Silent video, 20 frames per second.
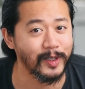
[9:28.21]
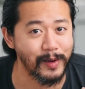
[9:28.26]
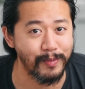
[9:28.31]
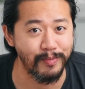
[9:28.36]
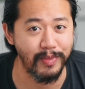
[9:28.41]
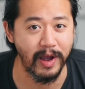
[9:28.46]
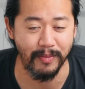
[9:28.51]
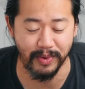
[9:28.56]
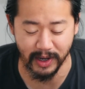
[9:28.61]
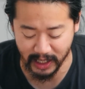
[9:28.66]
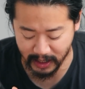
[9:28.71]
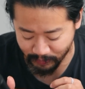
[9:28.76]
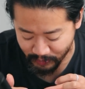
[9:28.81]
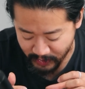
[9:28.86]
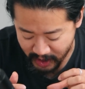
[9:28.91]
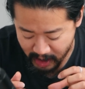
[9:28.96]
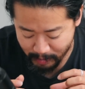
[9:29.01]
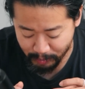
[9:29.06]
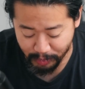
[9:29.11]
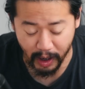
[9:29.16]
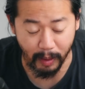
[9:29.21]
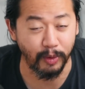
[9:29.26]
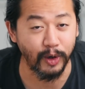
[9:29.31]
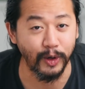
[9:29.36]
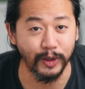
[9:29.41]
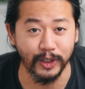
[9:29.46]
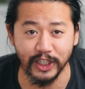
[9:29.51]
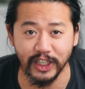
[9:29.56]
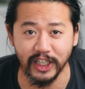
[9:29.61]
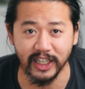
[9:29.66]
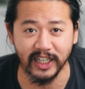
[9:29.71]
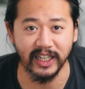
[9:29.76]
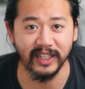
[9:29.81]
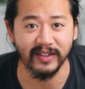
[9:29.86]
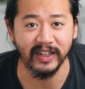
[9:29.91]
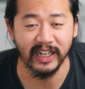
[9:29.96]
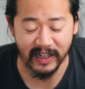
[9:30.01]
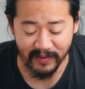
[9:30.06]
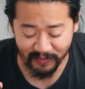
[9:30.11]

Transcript: and pepper, popcorn chicken.